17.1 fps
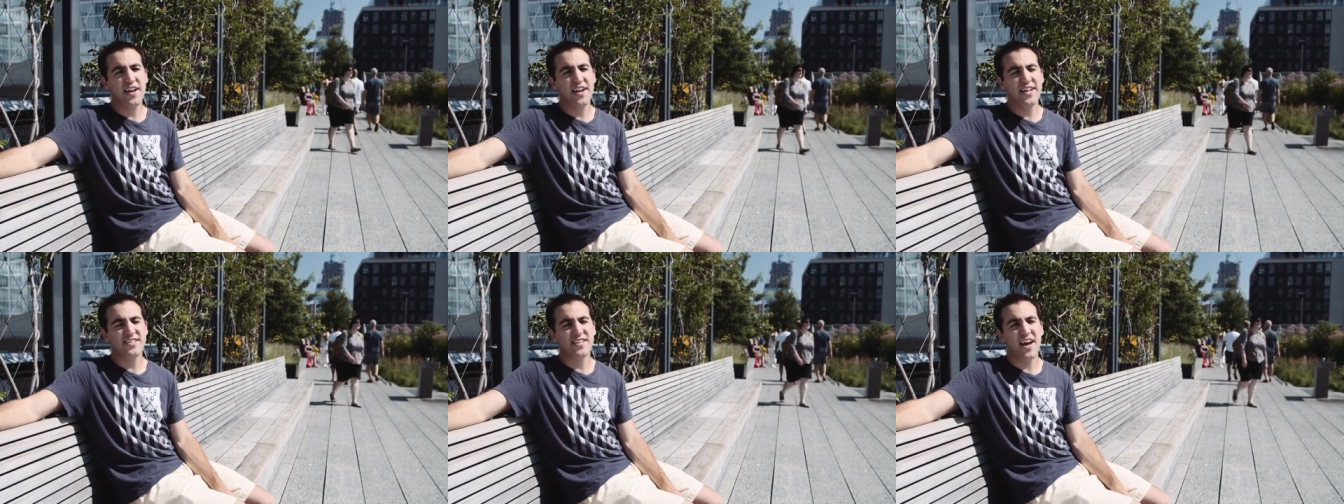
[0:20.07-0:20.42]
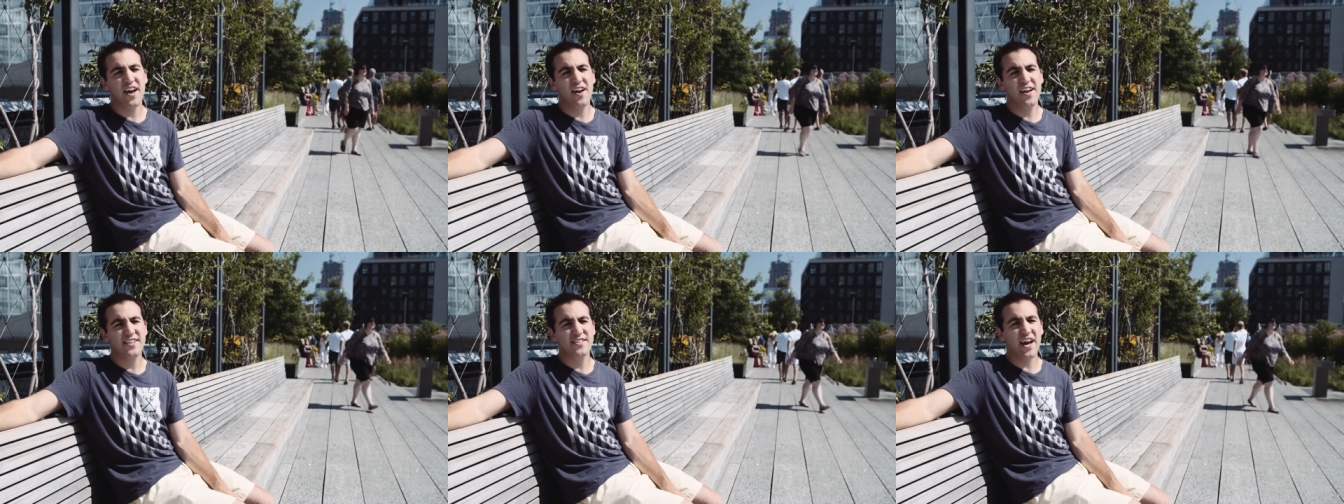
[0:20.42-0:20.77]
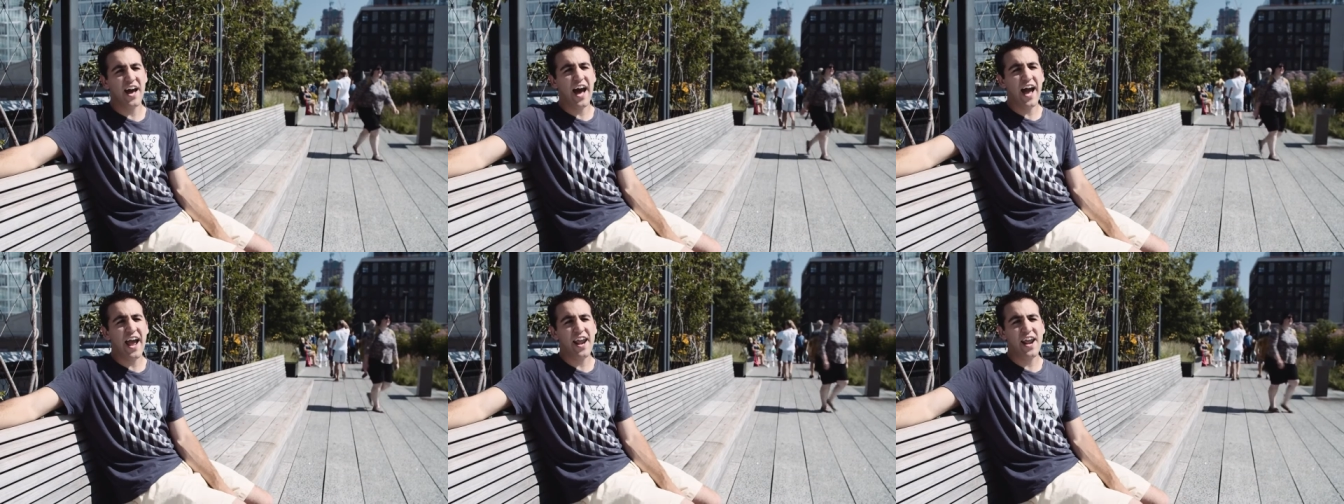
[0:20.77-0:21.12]
and it's a
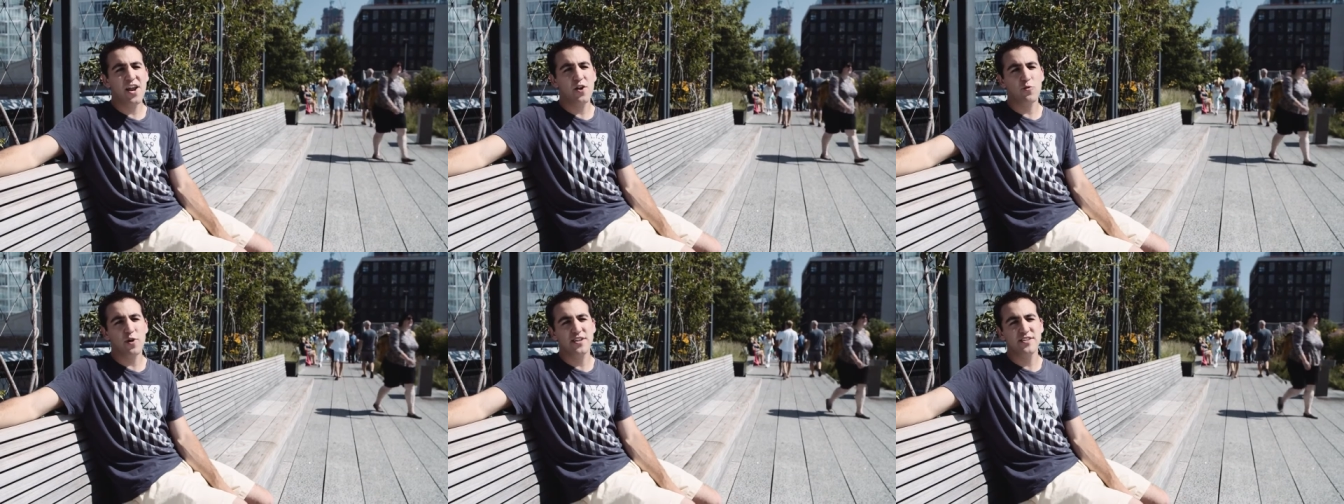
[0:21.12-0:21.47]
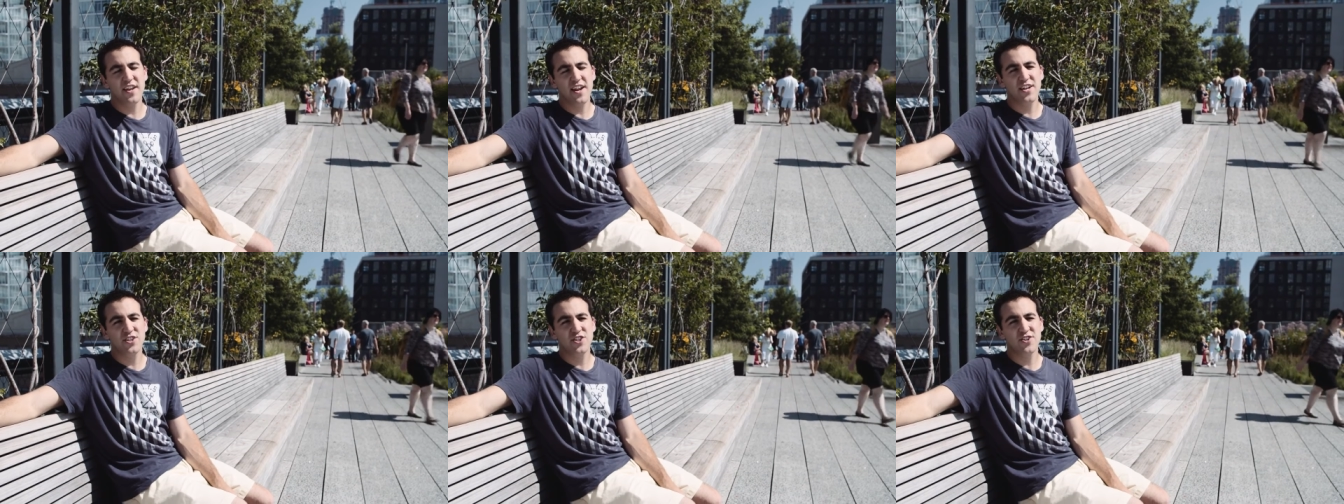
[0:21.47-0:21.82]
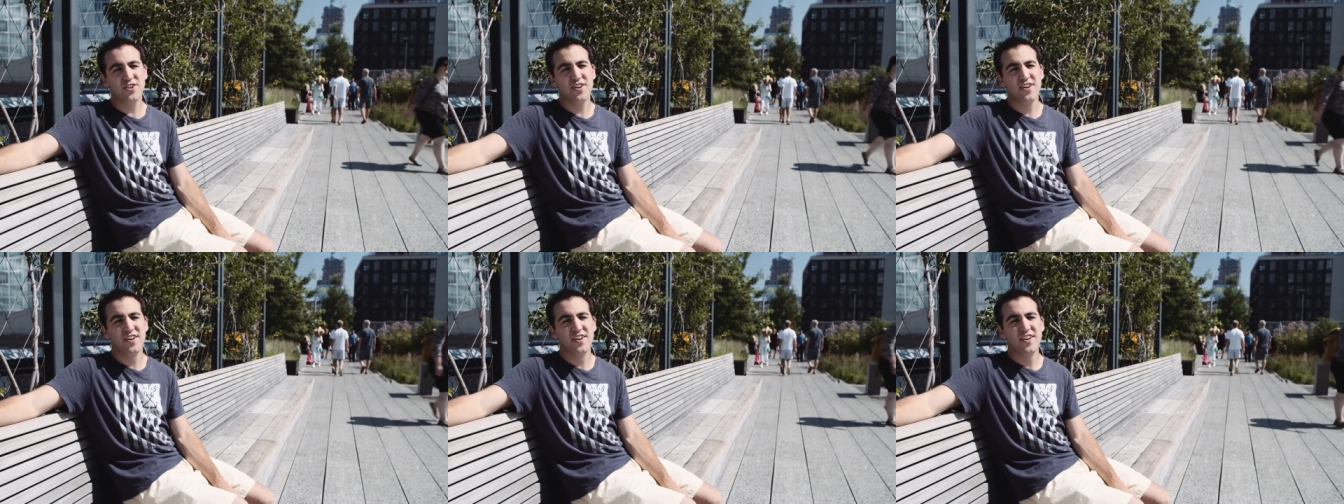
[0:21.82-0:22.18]
high-end
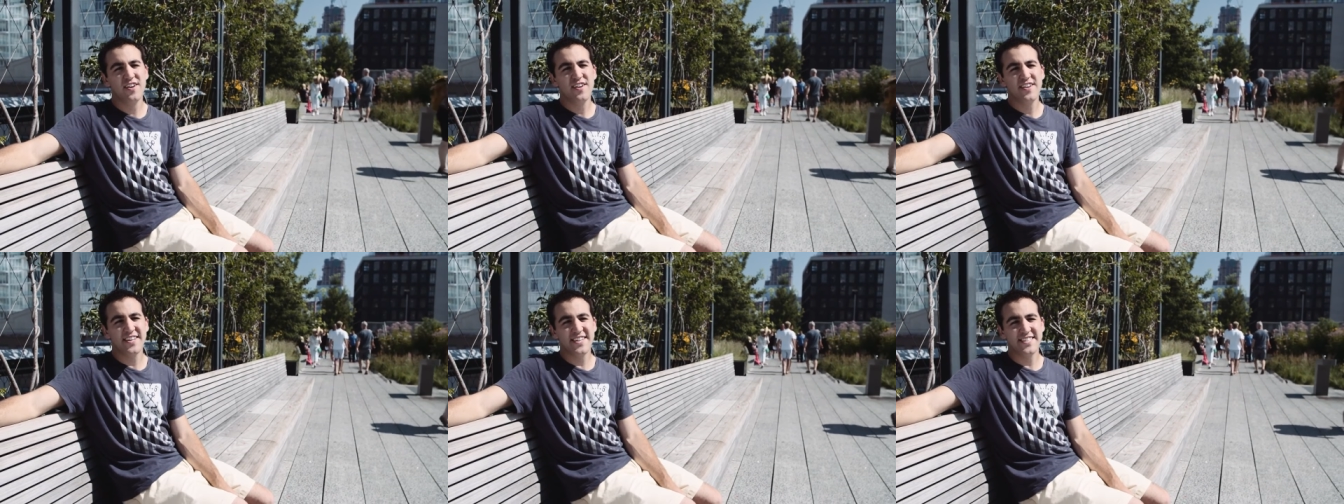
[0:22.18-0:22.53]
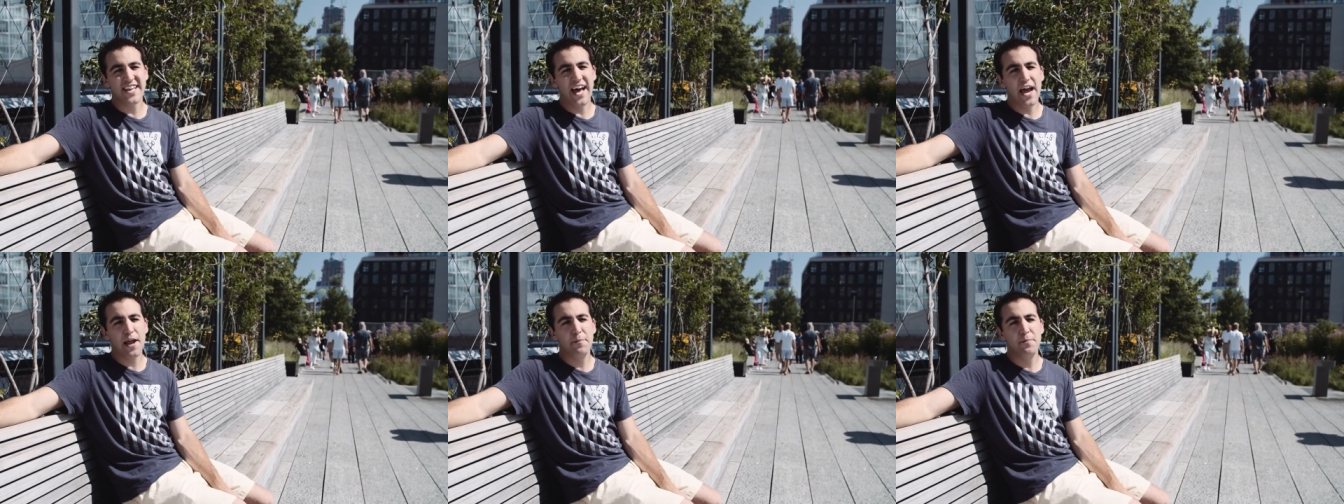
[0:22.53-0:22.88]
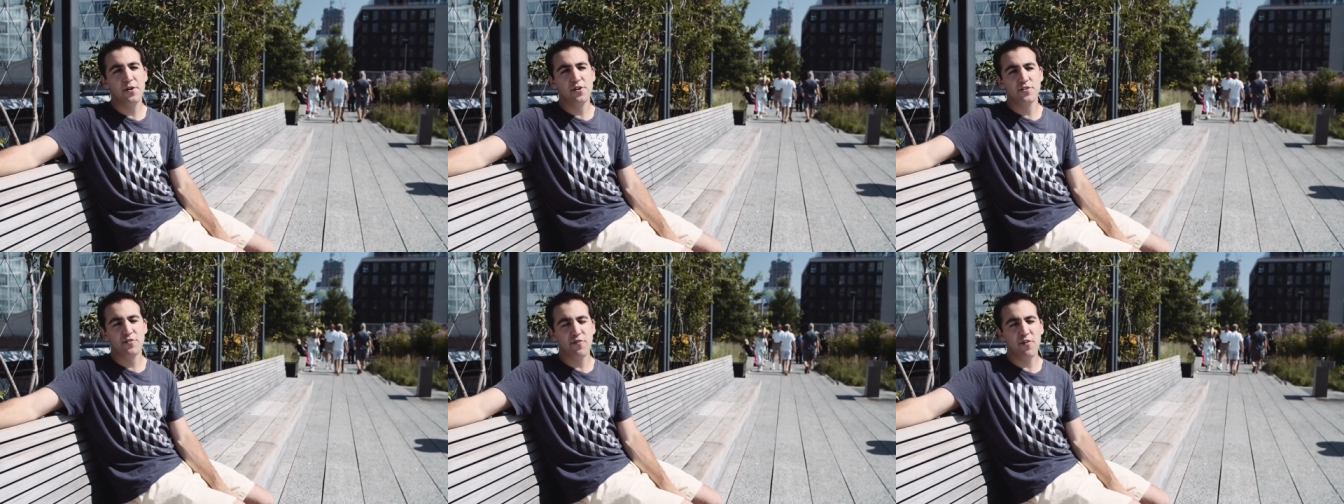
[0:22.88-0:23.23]
residential design
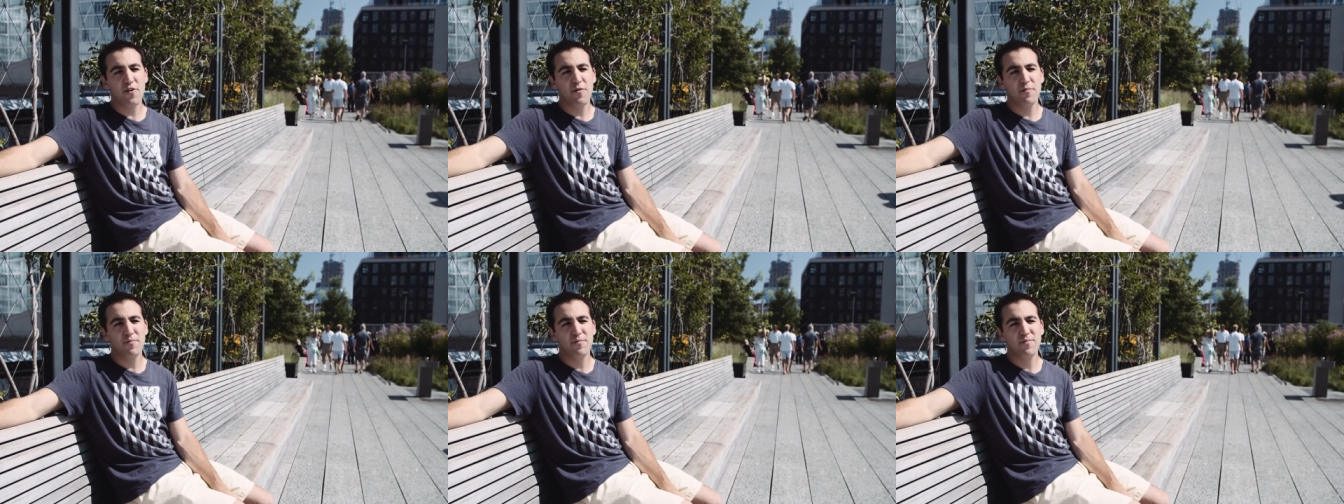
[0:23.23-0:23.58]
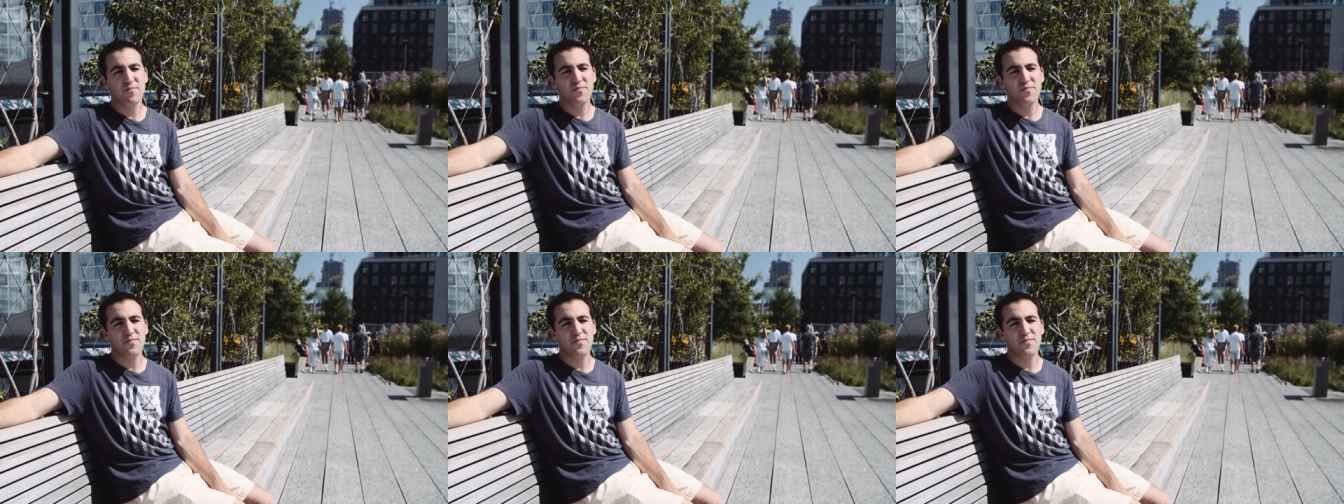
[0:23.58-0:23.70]
build firm.